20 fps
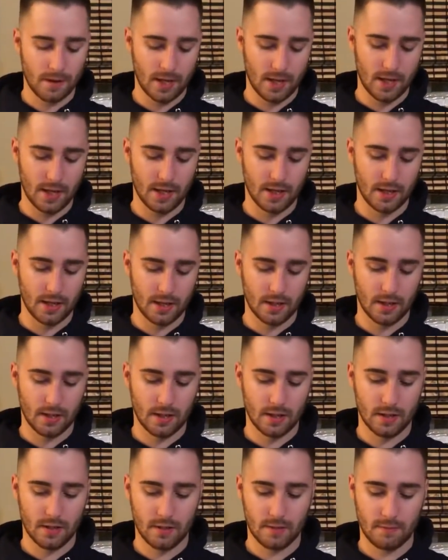And
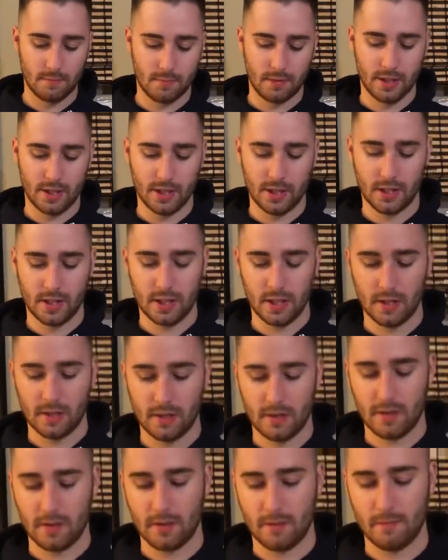played
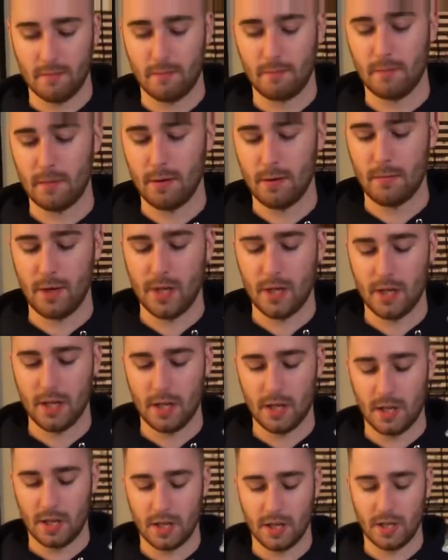Mermaid,
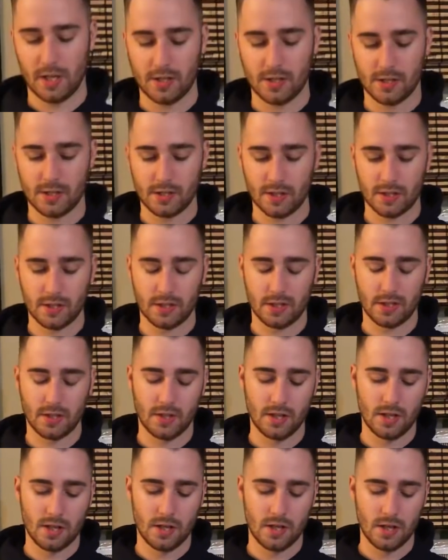and
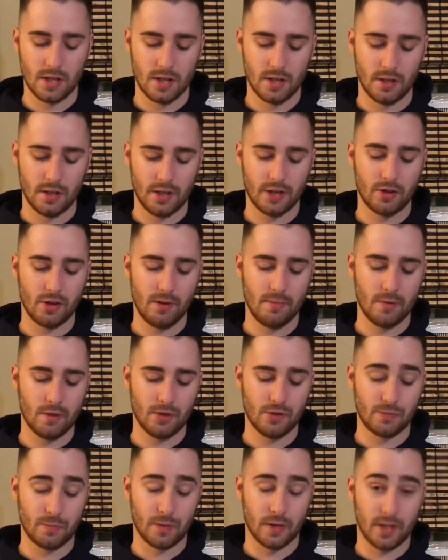Link Karibo
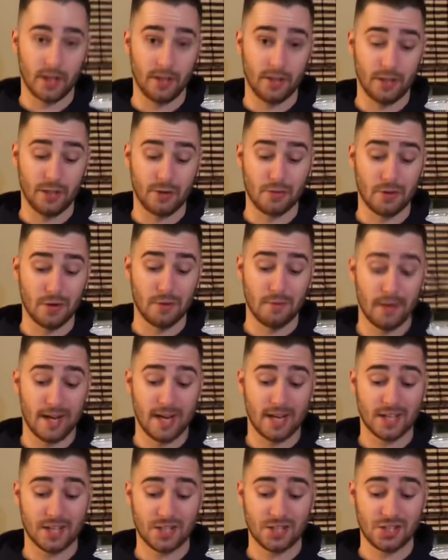is my Link 1
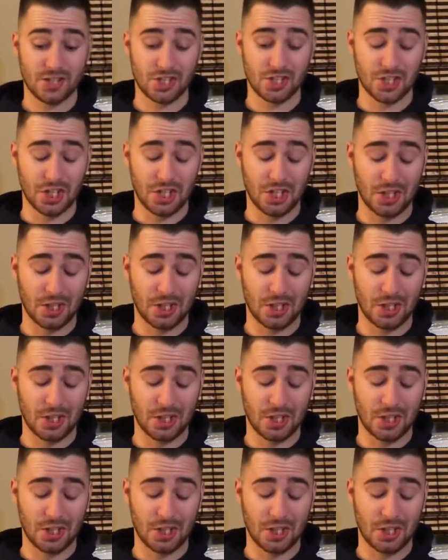package.